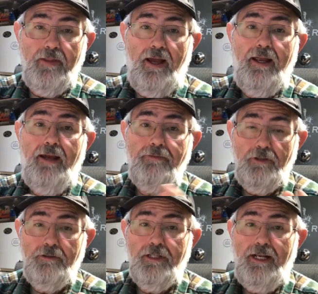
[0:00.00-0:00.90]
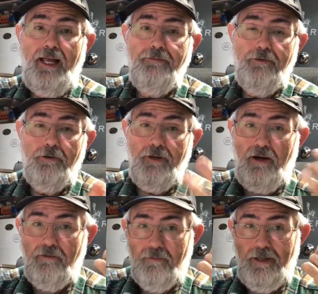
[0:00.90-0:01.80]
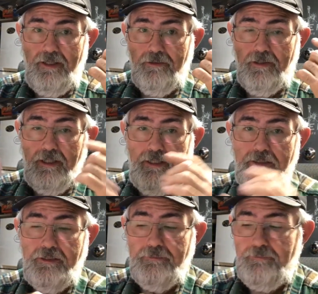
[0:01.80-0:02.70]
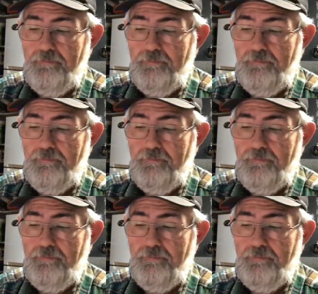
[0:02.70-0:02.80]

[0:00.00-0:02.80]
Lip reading: I have to use an iPhone now for my hearing aids.